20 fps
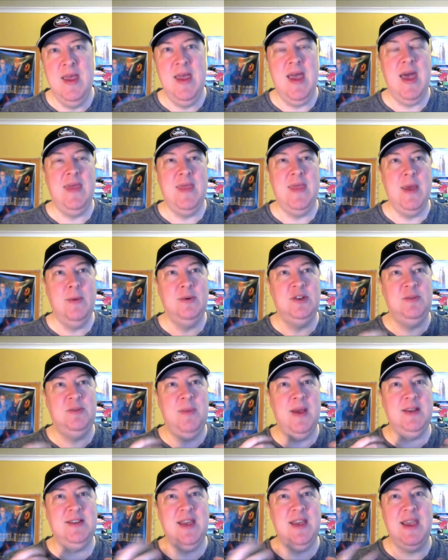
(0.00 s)
And they were
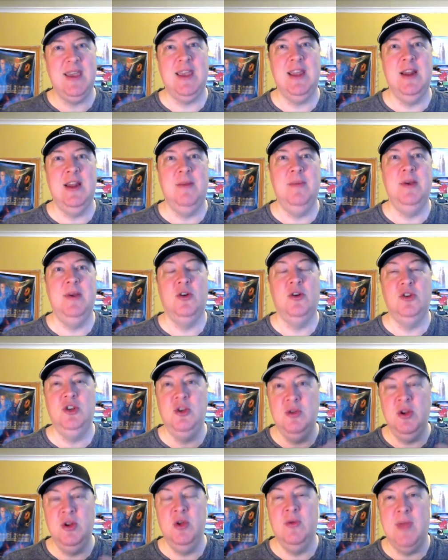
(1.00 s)
spectacular because
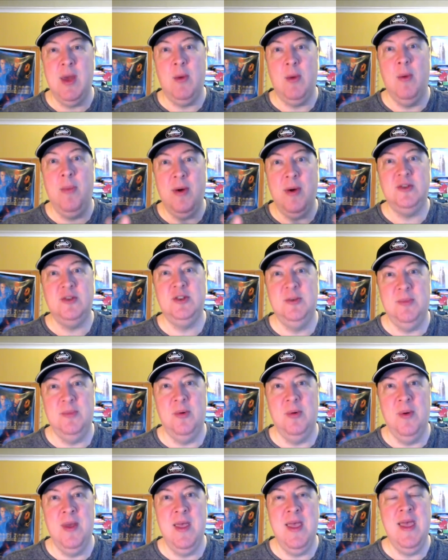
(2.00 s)
you knew they were possible.